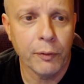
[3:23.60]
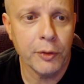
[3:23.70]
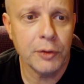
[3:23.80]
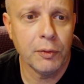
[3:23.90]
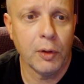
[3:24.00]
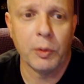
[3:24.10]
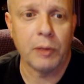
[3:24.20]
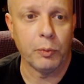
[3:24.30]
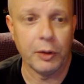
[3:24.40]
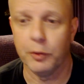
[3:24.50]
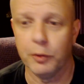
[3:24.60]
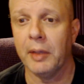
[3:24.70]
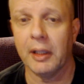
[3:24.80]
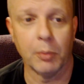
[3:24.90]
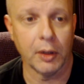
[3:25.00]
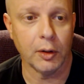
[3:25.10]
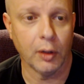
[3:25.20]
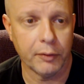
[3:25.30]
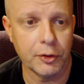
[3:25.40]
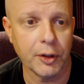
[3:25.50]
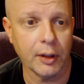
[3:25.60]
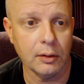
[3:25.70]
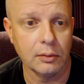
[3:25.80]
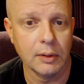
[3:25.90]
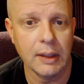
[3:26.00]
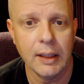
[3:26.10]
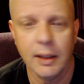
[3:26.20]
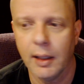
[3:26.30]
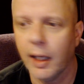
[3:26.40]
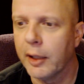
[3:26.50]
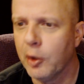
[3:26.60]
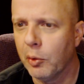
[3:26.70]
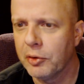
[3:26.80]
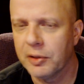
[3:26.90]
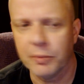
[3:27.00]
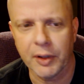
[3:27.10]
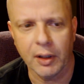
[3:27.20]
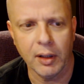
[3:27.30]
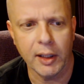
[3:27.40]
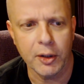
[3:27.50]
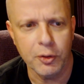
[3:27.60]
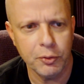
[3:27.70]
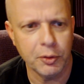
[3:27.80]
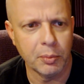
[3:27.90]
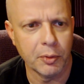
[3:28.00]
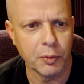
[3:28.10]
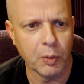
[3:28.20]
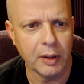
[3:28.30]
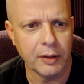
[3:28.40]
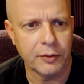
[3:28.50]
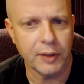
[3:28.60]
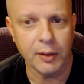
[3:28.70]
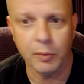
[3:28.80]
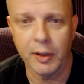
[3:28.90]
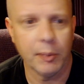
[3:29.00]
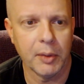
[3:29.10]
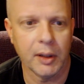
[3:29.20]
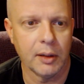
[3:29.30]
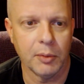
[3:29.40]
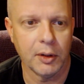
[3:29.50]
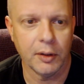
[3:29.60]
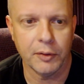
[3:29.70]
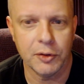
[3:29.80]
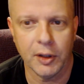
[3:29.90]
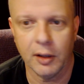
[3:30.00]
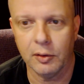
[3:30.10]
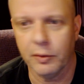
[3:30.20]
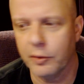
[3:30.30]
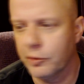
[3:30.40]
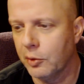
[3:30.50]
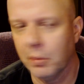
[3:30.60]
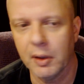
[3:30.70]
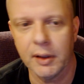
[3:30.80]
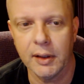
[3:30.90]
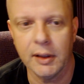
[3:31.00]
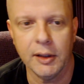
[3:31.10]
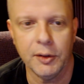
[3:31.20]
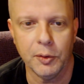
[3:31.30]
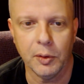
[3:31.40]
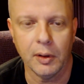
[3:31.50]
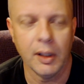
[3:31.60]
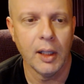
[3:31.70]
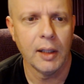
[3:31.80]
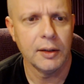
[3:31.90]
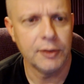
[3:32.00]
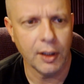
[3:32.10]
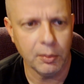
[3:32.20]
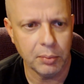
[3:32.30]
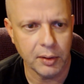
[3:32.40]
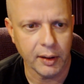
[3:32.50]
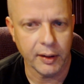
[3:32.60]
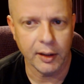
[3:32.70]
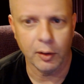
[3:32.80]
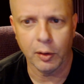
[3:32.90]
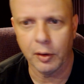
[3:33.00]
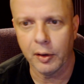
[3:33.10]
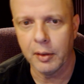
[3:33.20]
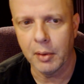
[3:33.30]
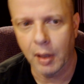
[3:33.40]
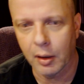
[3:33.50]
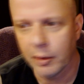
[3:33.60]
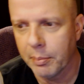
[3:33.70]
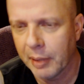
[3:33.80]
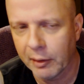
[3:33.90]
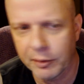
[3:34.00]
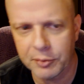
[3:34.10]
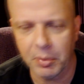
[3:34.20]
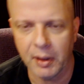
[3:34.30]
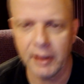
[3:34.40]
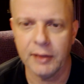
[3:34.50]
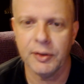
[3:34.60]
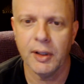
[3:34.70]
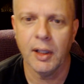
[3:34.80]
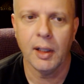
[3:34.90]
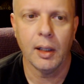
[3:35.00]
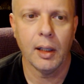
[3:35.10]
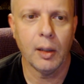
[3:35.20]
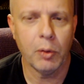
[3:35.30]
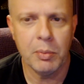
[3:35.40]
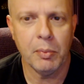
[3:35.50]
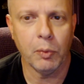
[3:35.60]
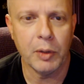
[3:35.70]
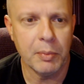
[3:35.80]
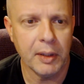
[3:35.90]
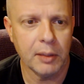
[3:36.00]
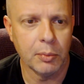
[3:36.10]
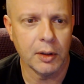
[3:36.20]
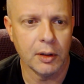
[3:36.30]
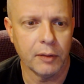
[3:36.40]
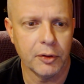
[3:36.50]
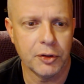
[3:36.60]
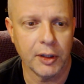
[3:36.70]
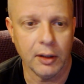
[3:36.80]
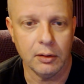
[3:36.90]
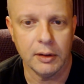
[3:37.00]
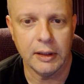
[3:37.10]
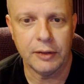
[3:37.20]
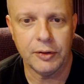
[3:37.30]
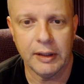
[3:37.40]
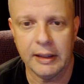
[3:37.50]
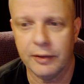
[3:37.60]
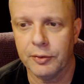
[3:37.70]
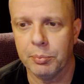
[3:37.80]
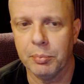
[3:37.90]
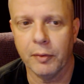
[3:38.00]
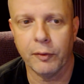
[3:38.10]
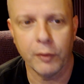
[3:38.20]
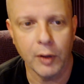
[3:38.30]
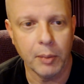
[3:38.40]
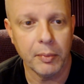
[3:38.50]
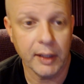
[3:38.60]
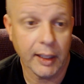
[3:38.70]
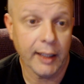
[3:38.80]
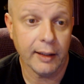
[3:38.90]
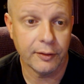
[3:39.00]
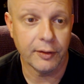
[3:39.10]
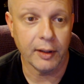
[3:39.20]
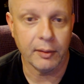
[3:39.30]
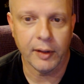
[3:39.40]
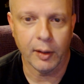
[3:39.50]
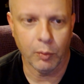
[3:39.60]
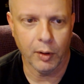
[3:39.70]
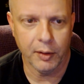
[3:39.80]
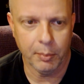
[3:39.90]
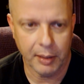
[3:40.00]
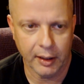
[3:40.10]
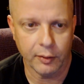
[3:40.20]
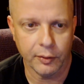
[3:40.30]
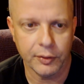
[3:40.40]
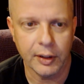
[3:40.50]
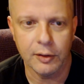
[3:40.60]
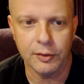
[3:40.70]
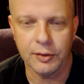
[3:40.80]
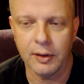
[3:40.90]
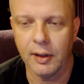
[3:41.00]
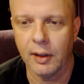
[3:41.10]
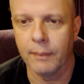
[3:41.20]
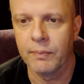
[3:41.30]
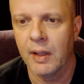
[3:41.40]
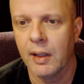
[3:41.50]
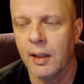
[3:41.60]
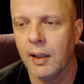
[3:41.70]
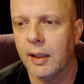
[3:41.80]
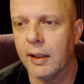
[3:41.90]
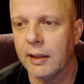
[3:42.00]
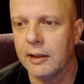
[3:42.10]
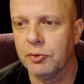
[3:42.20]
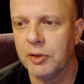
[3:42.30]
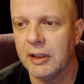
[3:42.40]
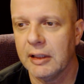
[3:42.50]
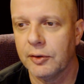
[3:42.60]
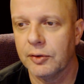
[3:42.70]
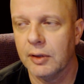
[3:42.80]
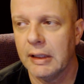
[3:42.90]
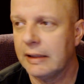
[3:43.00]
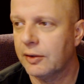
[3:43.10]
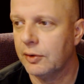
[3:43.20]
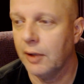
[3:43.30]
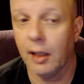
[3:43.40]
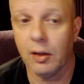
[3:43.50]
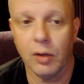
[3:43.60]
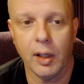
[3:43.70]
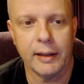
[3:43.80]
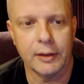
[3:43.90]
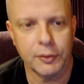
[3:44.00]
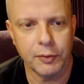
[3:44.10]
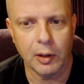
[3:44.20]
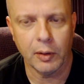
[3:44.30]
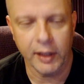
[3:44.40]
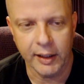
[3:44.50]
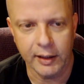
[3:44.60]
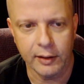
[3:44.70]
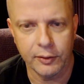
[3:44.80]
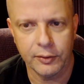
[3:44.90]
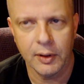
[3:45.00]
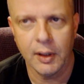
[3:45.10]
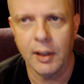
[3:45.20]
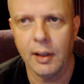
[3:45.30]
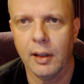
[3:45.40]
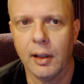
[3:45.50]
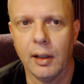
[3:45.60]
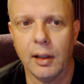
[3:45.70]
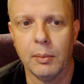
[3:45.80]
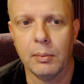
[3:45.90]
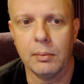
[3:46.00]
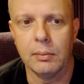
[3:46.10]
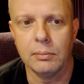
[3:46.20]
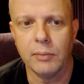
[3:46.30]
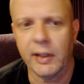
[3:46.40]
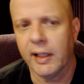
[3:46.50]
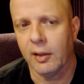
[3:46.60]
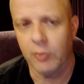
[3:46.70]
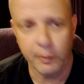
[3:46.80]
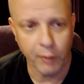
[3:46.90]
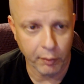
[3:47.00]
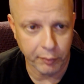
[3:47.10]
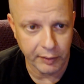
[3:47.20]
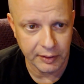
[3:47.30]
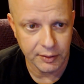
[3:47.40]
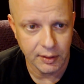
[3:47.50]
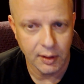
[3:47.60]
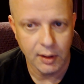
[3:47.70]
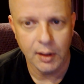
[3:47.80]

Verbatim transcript: first of all, we, we do make money off the channel. I know it seems like a lot of YouTubers want to say we're not making any money off the channel or there's no money in it or downplay that or are embarrassed by it. Uh, we, we make money off the channel and, it, and it's from the ads that, that run, the banners that you see there. And it's, it's not a lot as far as um, I can't live off of it.